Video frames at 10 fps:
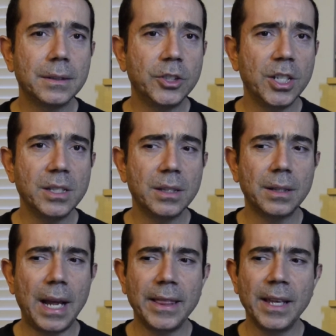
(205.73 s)
just,
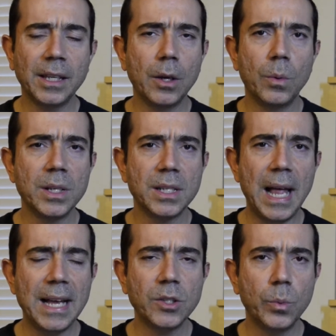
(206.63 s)
I think it was
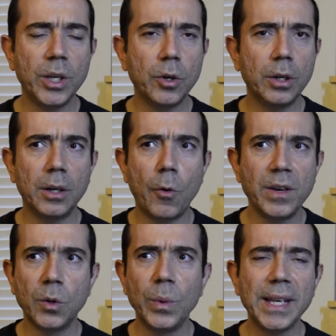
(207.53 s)
last week or over
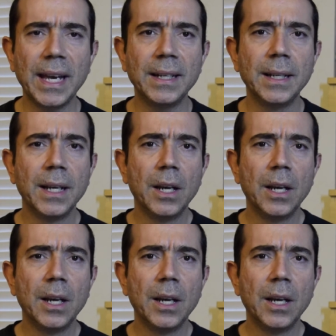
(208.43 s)
the weekend,